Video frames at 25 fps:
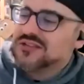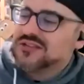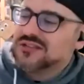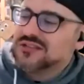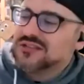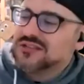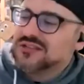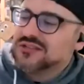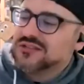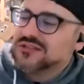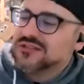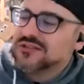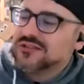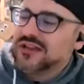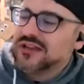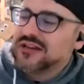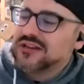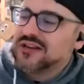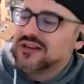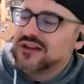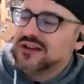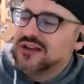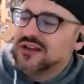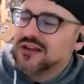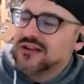this is
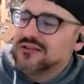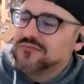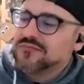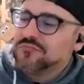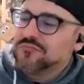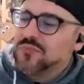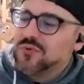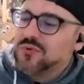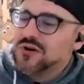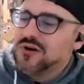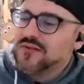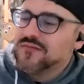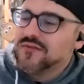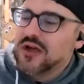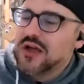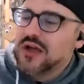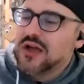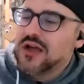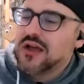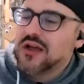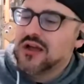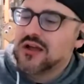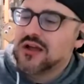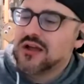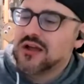like a more of
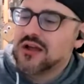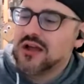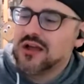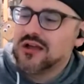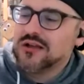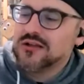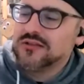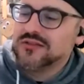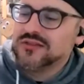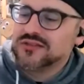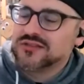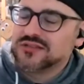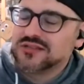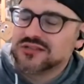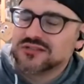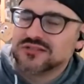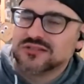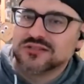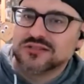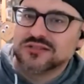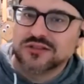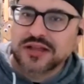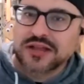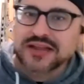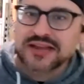a this
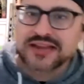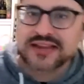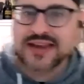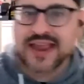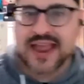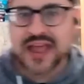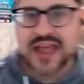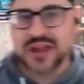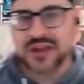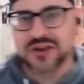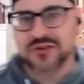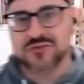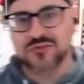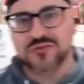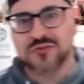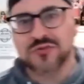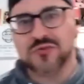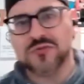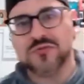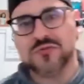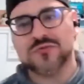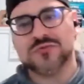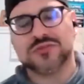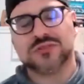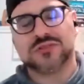isn't like an
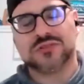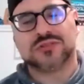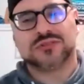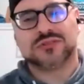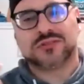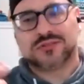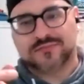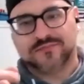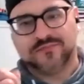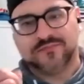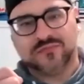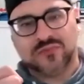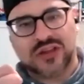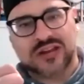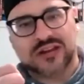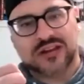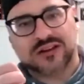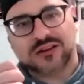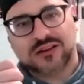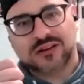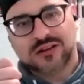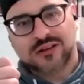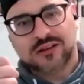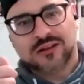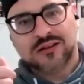Andrews
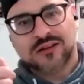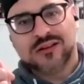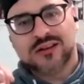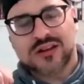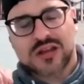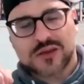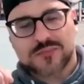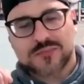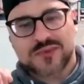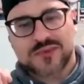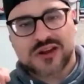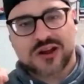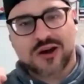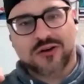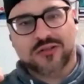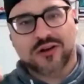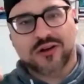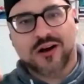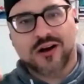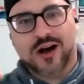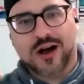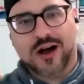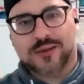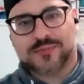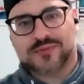like give me all
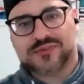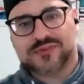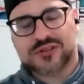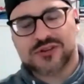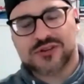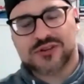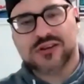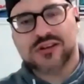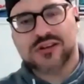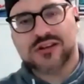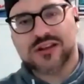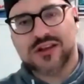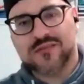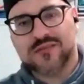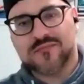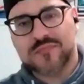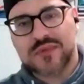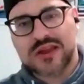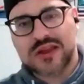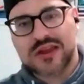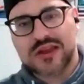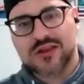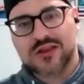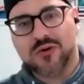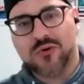the hops you can give
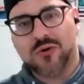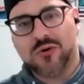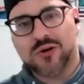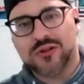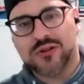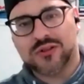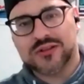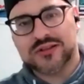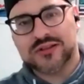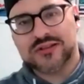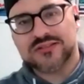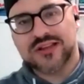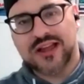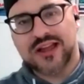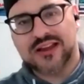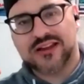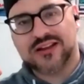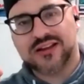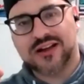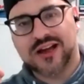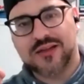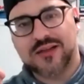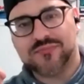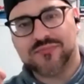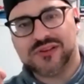me oily
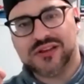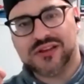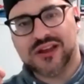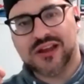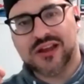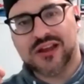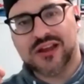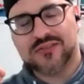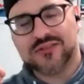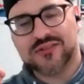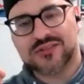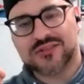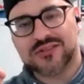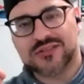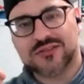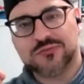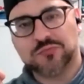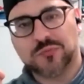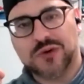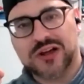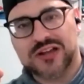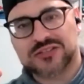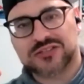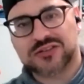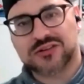dank IPA. This
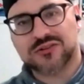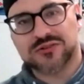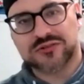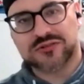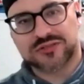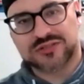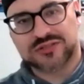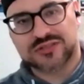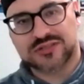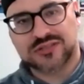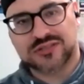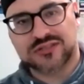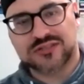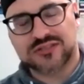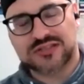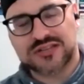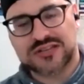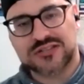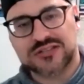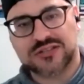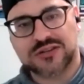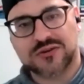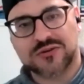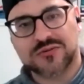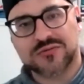isn't West Coast. No. This is
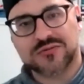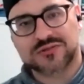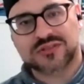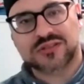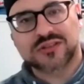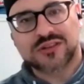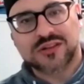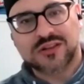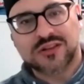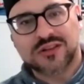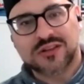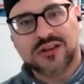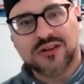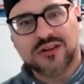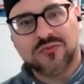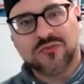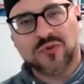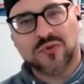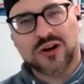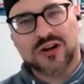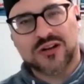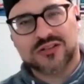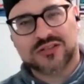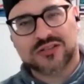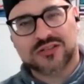East Coast
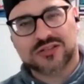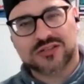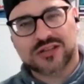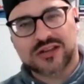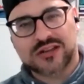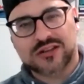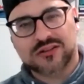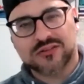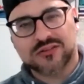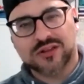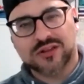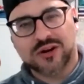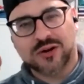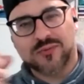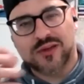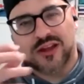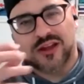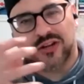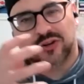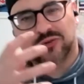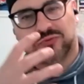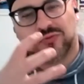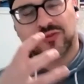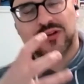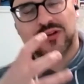where yeah. it's like a little bit